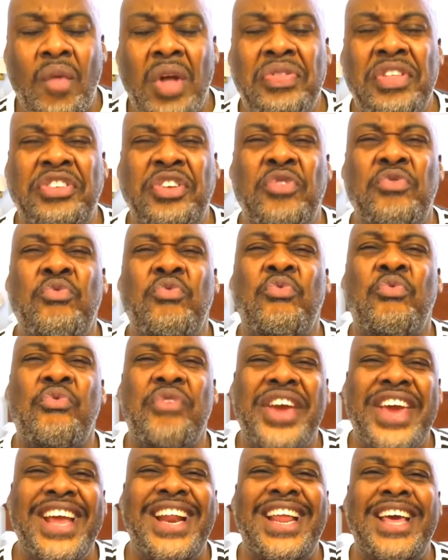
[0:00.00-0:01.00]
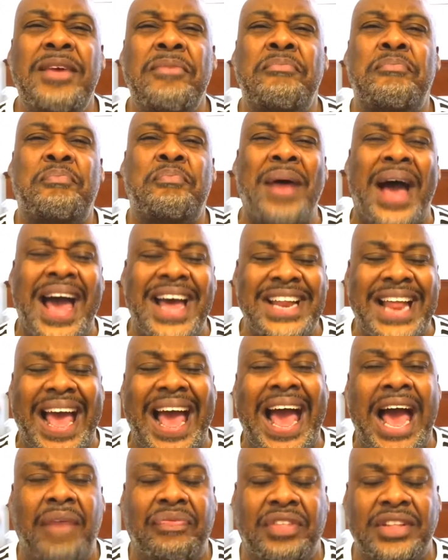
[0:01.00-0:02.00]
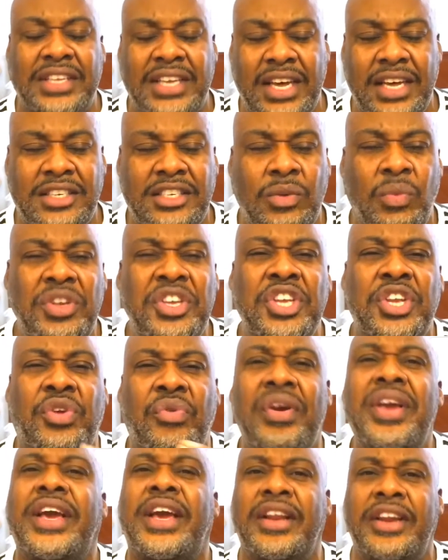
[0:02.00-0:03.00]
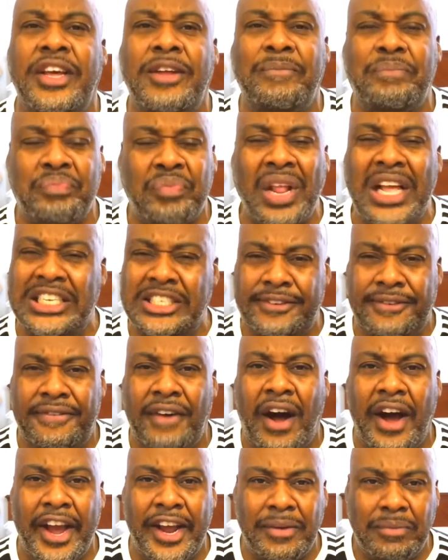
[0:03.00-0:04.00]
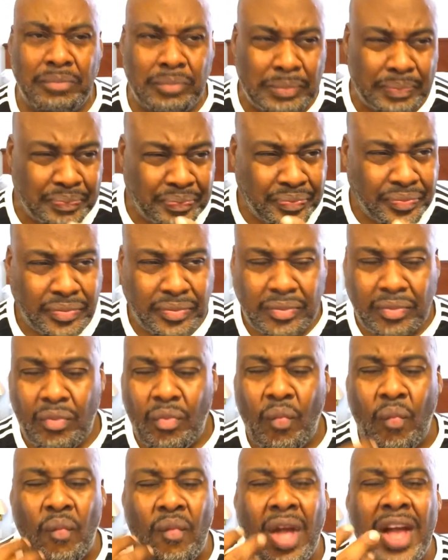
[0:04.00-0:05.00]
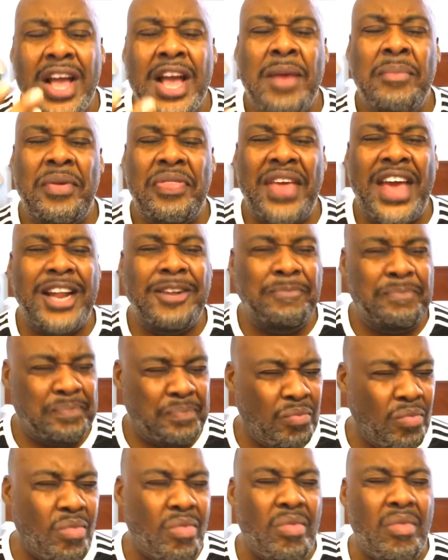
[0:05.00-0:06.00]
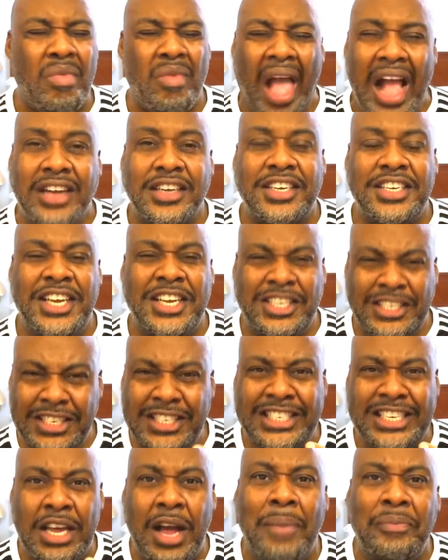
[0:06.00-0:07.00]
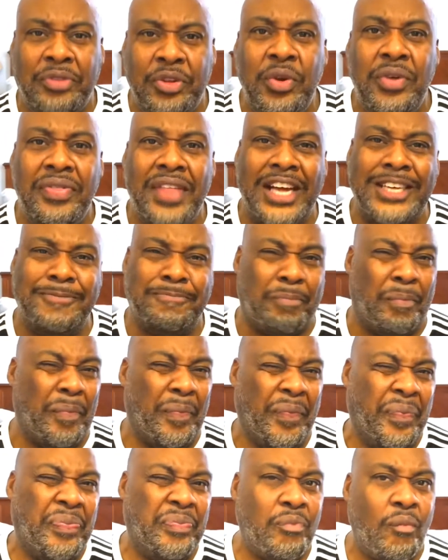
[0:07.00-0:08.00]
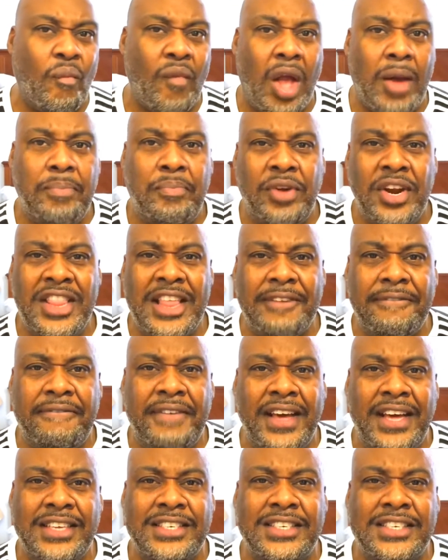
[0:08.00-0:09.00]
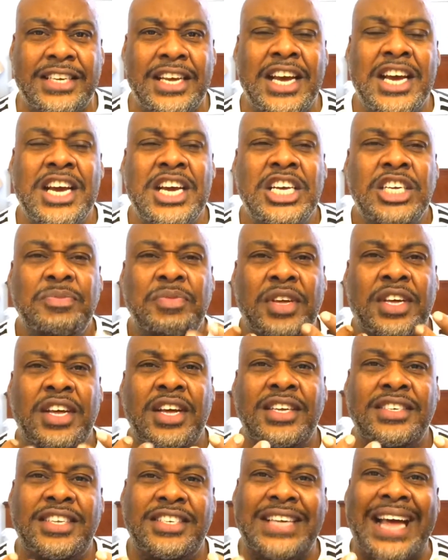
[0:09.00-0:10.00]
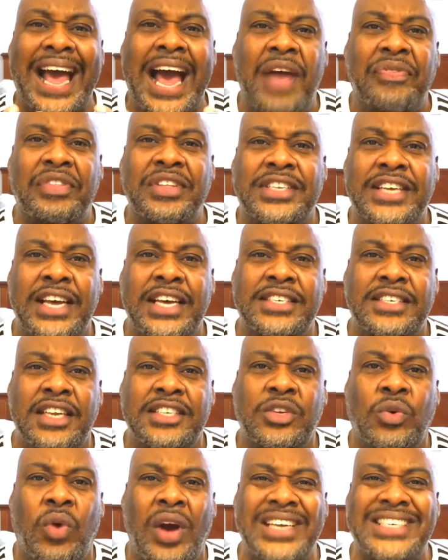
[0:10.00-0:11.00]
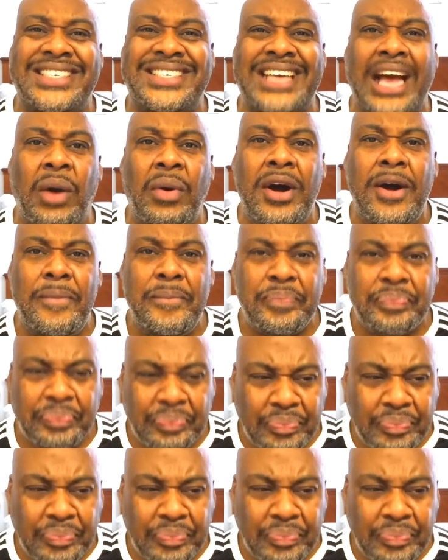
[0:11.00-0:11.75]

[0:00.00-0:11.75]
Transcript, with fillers: There's a really bad aftertaste. So when you're drinking it, it's fine. But then you can see I'm doing that, putting that face, because there's an aftertaste that's quite sour